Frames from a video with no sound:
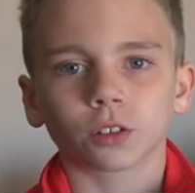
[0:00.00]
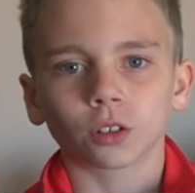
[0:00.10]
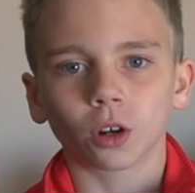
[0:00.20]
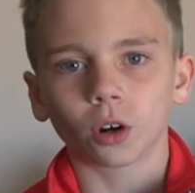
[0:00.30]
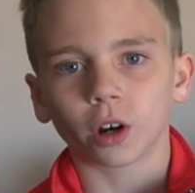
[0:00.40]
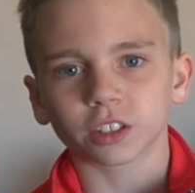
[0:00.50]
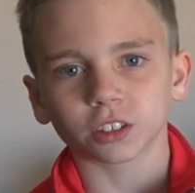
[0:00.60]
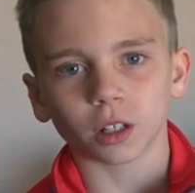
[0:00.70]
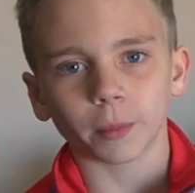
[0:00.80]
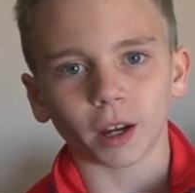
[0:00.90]
So I just
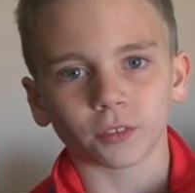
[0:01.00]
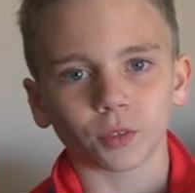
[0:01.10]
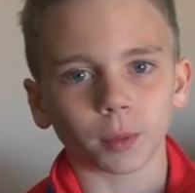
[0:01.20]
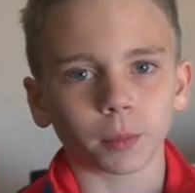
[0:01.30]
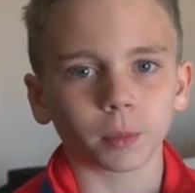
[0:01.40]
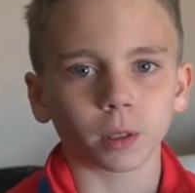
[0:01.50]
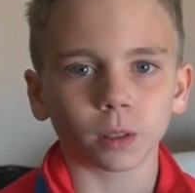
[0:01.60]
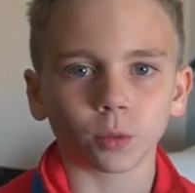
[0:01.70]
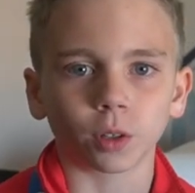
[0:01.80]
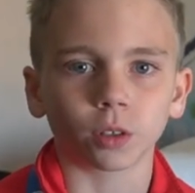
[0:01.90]
got back from my
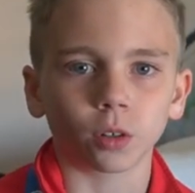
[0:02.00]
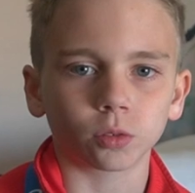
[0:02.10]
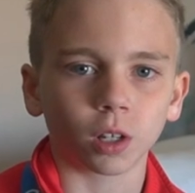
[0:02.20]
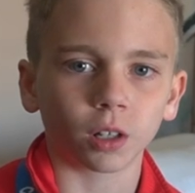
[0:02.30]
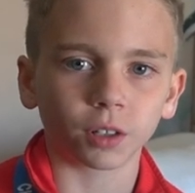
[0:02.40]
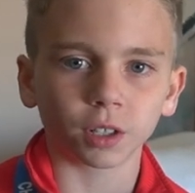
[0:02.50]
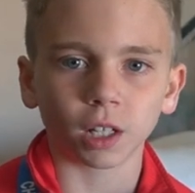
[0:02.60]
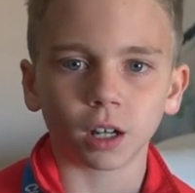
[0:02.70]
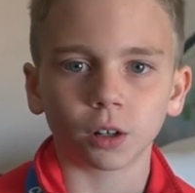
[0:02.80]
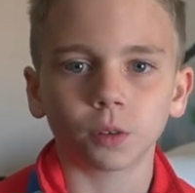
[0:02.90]
meet. We're in the hotel right
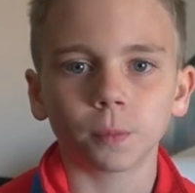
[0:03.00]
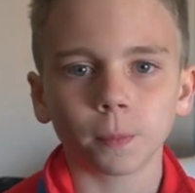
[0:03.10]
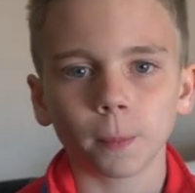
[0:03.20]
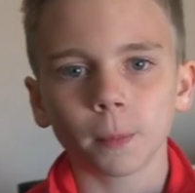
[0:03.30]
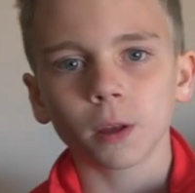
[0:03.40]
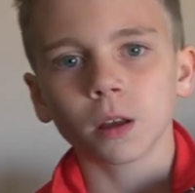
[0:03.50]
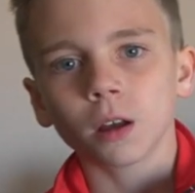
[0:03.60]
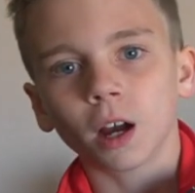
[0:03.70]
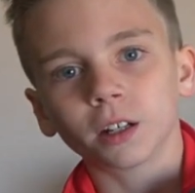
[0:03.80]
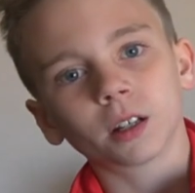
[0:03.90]
now.
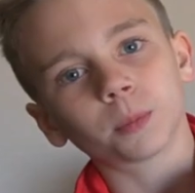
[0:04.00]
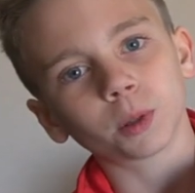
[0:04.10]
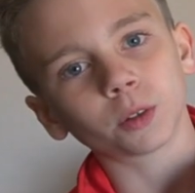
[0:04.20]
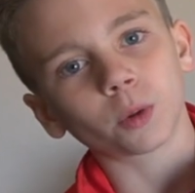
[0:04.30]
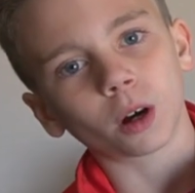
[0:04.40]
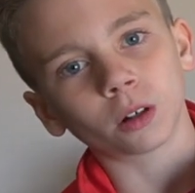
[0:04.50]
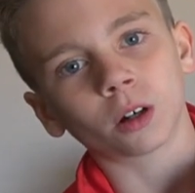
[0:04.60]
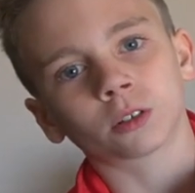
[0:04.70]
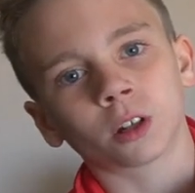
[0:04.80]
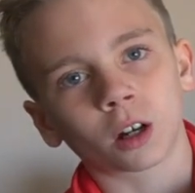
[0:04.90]
I did pretty well.
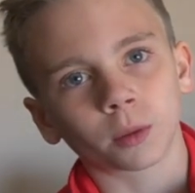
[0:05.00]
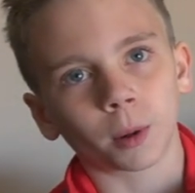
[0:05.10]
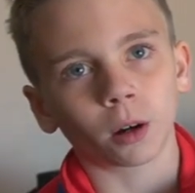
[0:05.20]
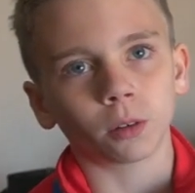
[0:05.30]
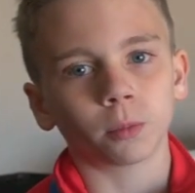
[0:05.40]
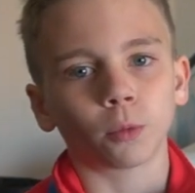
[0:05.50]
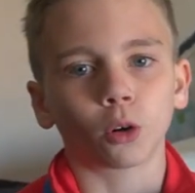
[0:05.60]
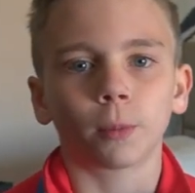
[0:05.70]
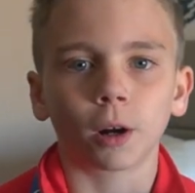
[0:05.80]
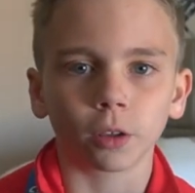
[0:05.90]
I'll talk about more
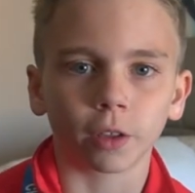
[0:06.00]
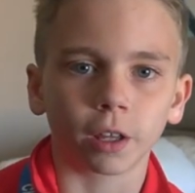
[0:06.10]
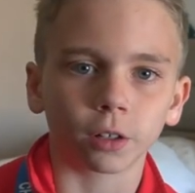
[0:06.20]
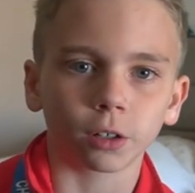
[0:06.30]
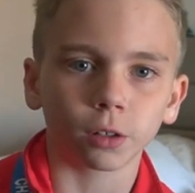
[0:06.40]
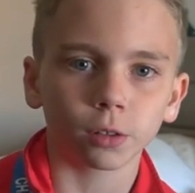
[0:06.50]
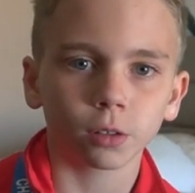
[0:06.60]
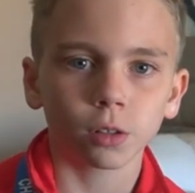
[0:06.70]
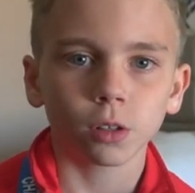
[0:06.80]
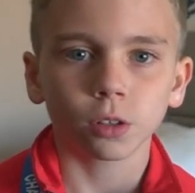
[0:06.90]
about it later.
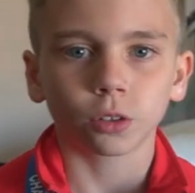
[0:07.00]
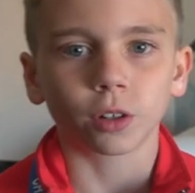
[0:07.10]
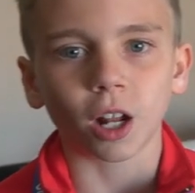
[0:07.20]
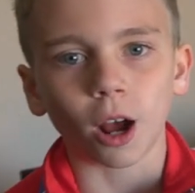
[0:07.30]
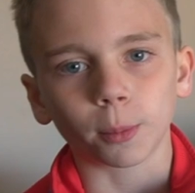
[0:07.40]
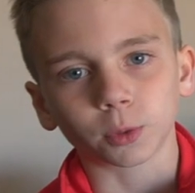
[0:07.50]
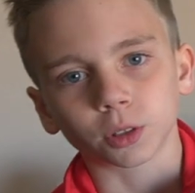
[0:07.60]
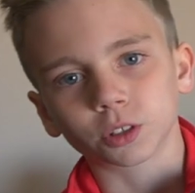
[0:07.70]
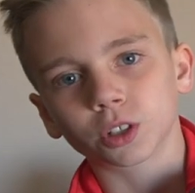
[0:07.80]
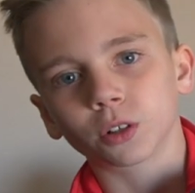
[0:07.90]
So now I'm just
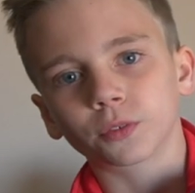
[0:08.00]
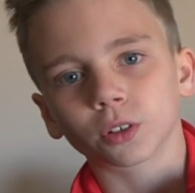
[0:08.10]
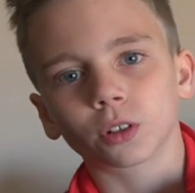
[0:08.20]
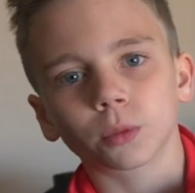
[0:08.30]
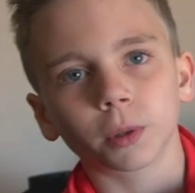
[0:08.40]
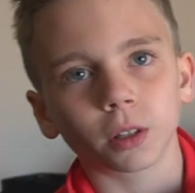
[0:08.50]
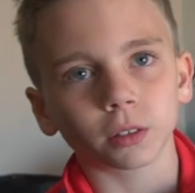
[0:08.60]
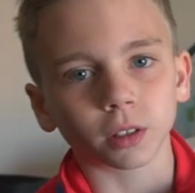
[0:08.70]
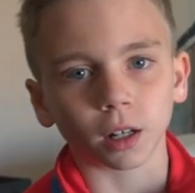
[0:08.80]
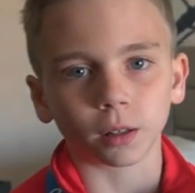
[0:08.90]
gonna chill for a little
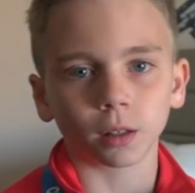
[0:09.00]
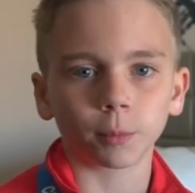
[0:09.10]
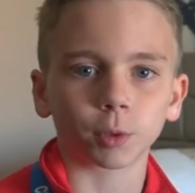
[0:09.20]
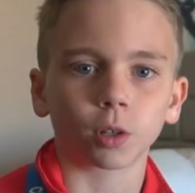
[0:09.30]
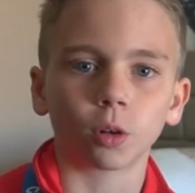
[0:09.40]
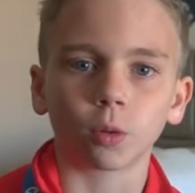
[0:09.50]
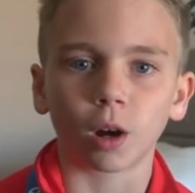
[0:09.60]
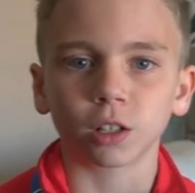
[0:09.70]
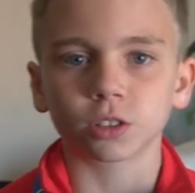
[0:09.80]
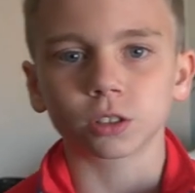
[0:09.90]
bit, then I'm gonna go
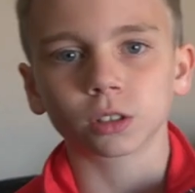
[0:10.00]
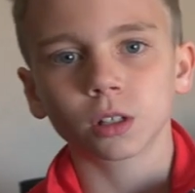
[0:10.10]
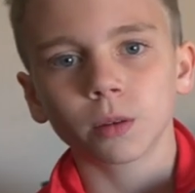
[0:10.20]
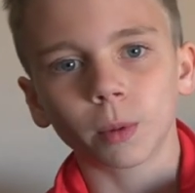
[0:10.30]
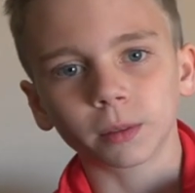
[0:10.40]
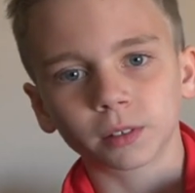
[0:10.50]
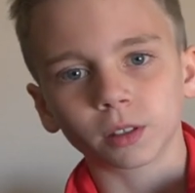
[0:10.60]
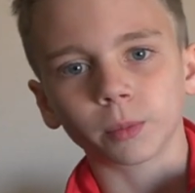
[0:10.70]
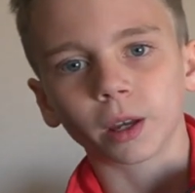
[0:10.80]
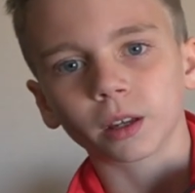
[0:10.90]
watch my
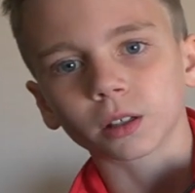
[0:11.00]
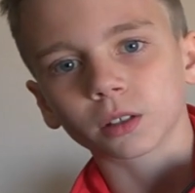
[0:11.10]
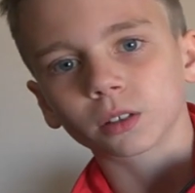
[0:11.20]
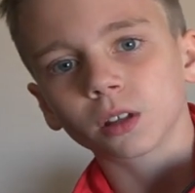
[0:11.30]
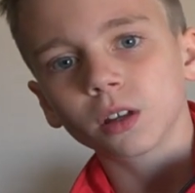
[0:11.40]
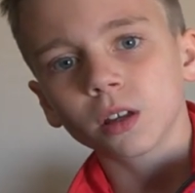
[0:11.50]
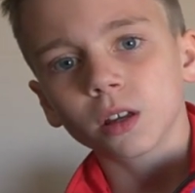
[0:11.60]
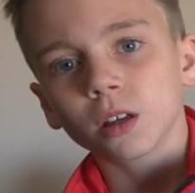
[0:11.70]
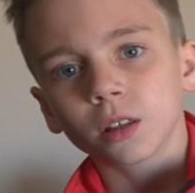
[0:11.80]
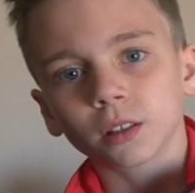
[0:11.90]
teammate because
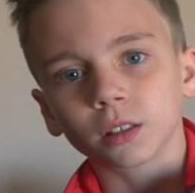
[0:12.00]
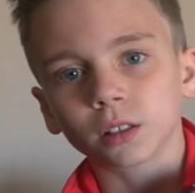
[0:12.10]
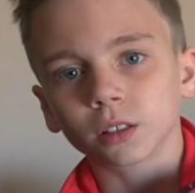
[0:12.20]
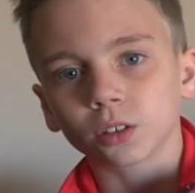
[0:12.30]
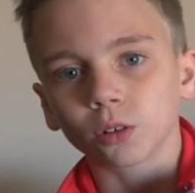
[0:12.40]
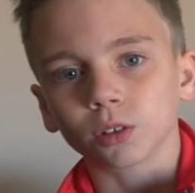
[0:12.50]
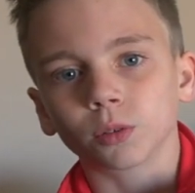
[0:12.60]
he's the only